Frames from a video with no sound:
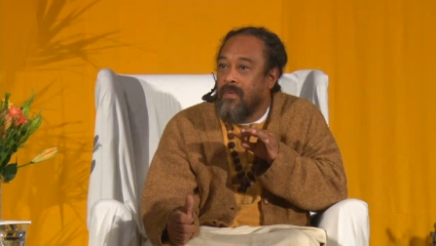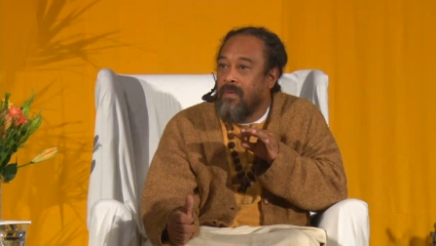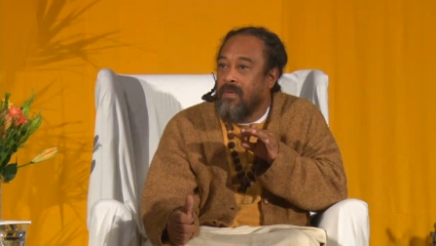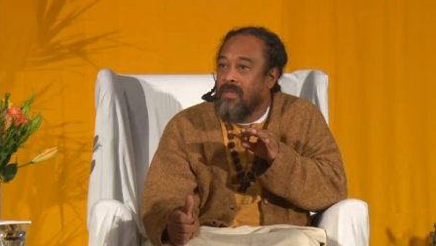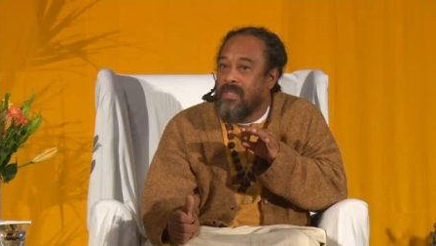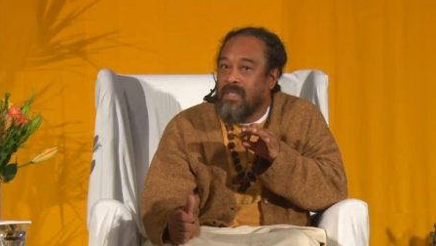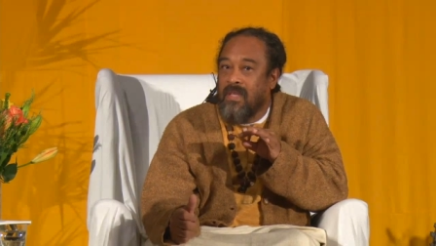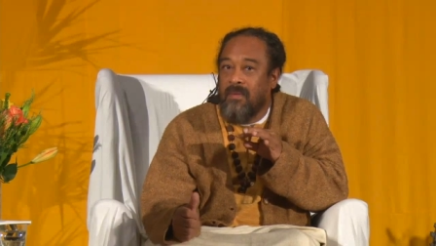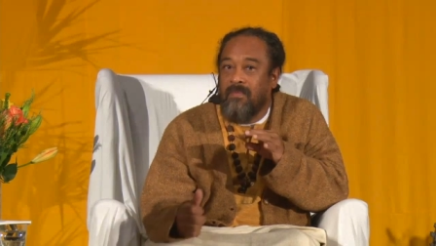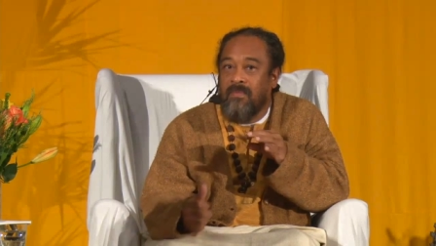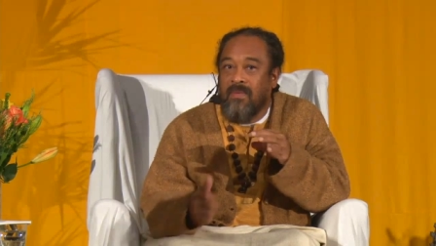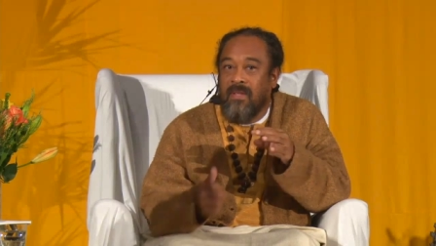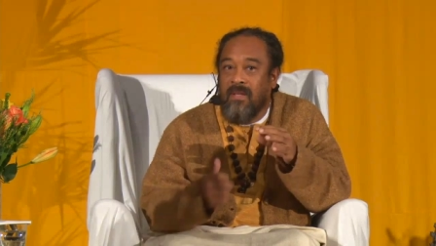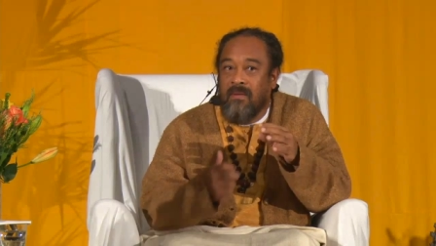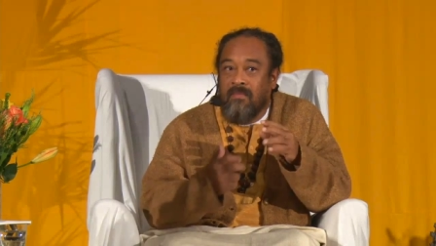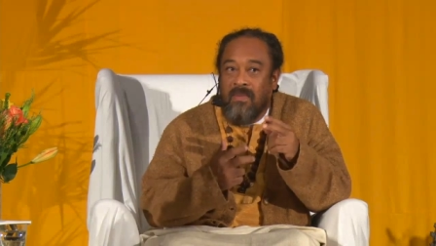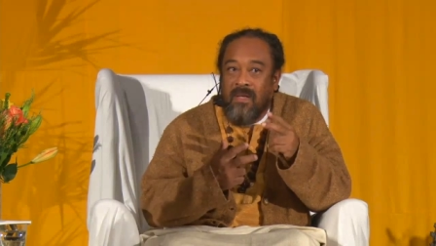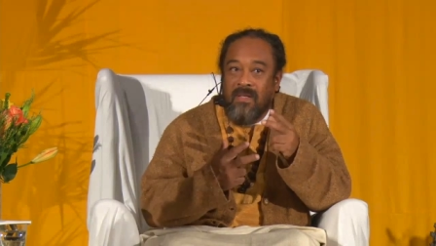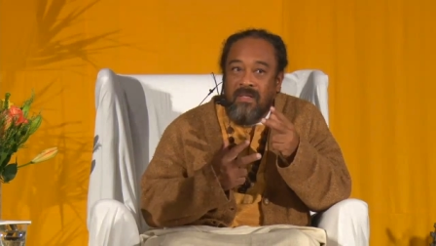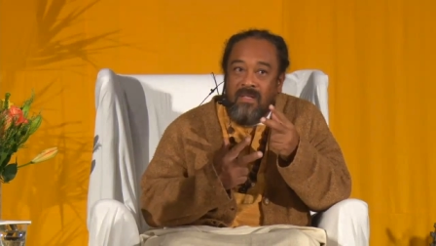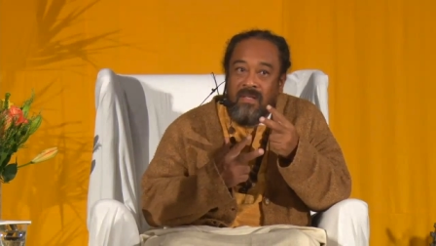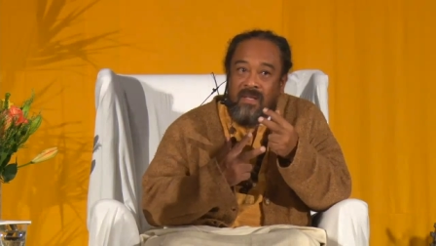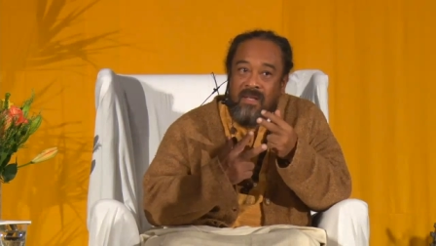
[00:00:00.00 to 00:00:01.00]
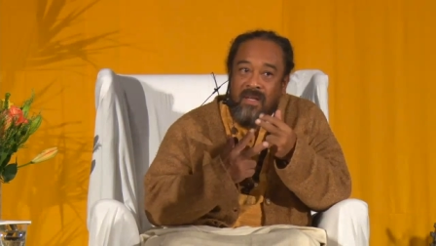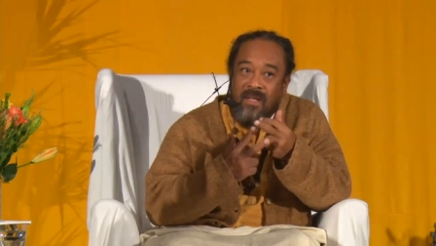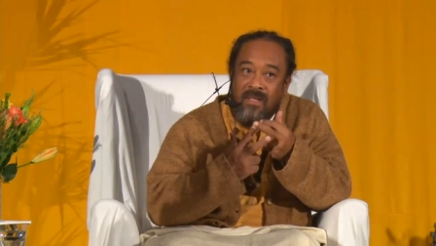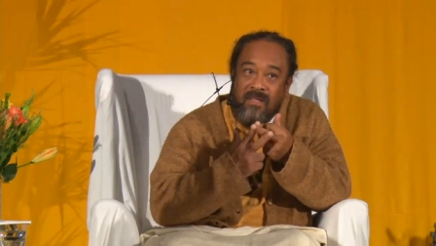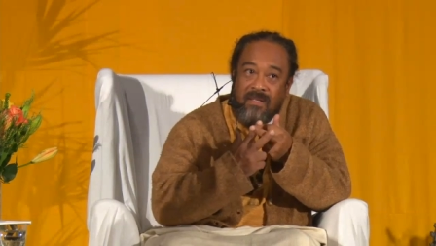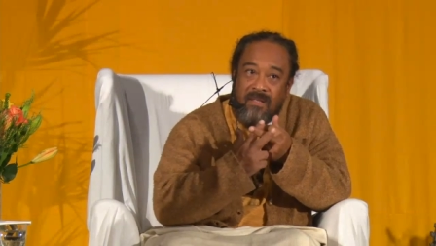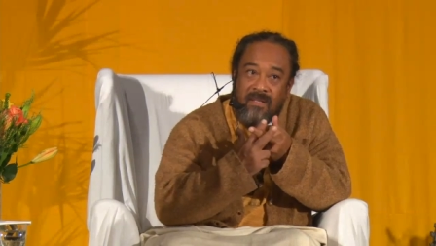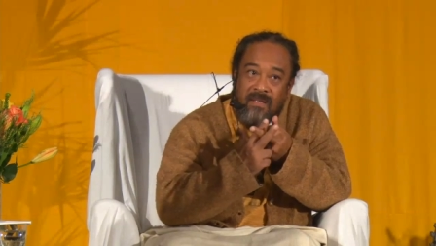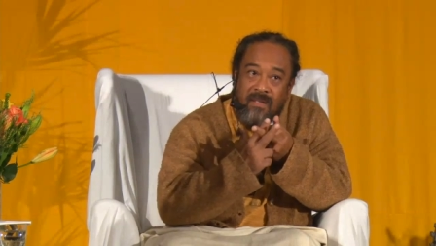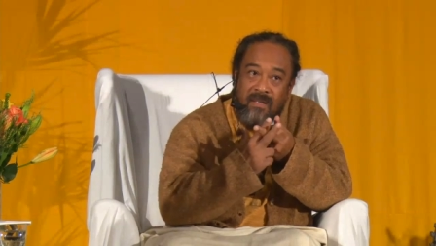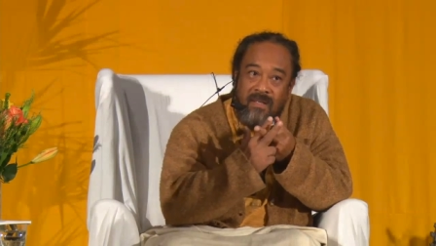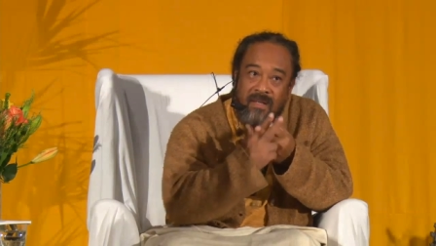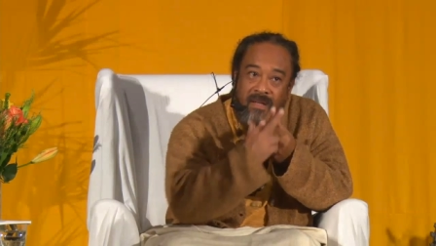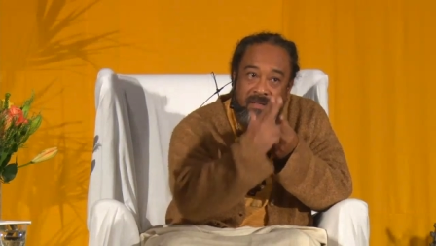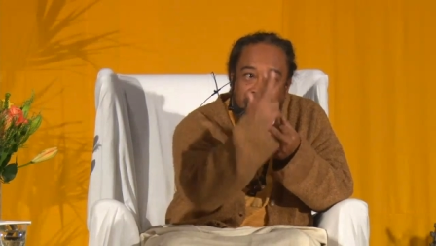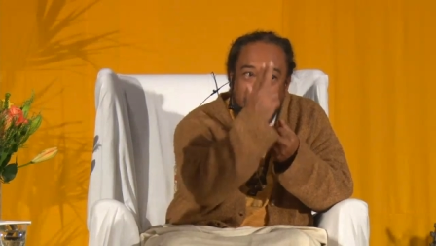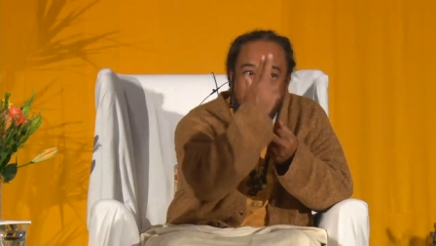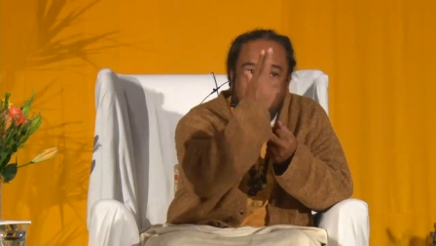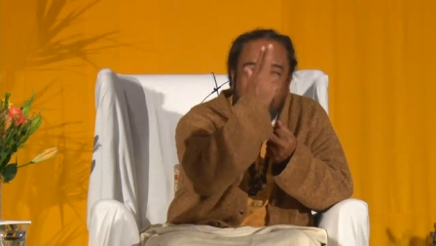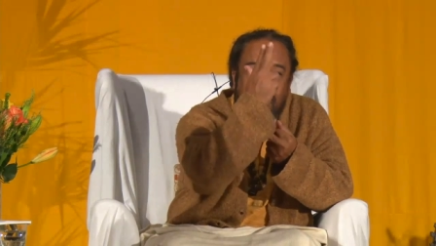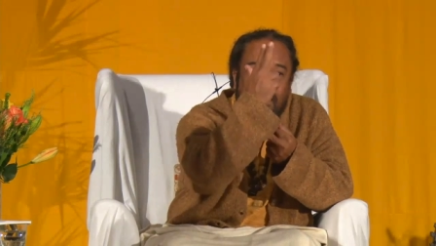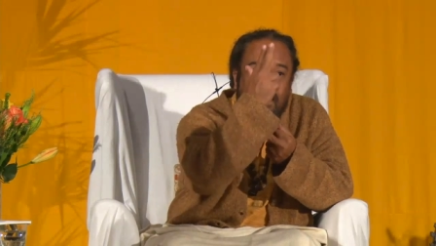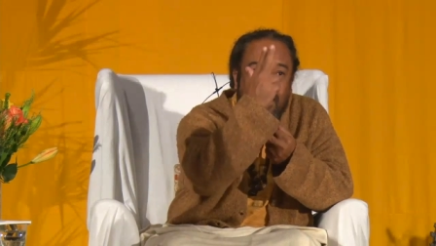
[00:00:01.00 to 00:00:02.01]
Because something must cut
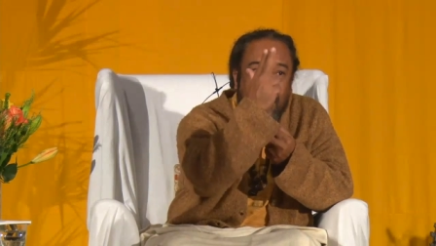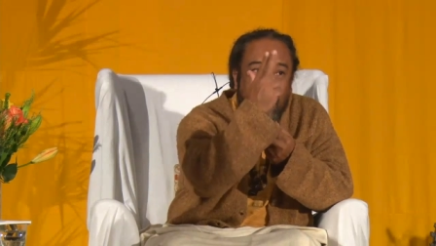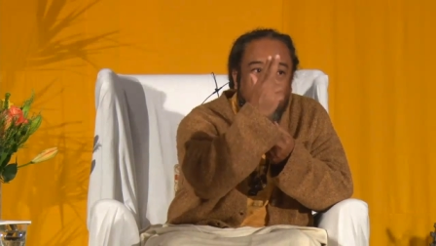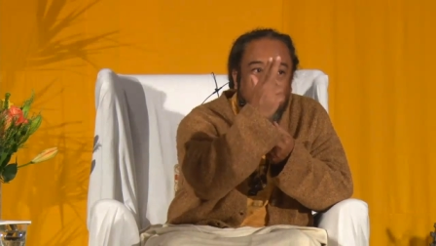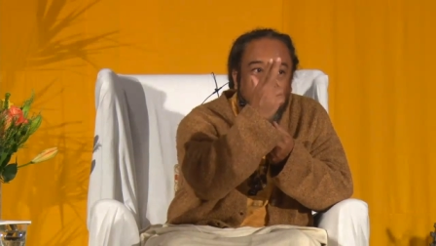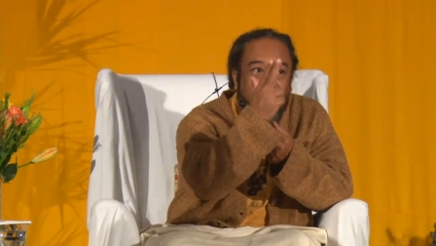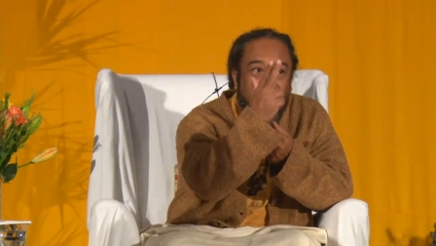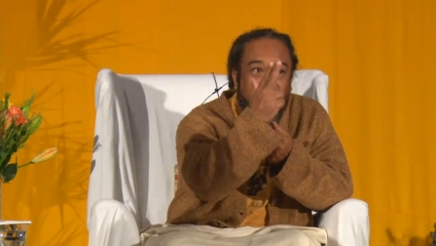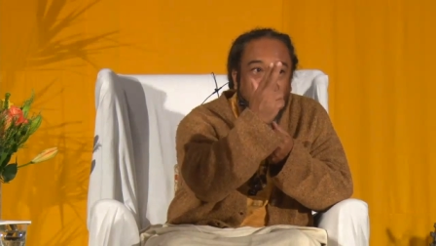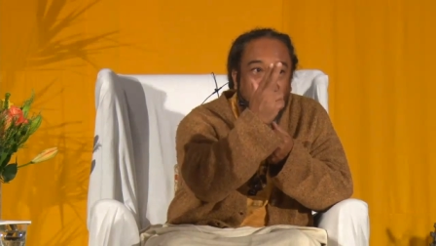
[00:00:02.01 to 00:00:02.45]
the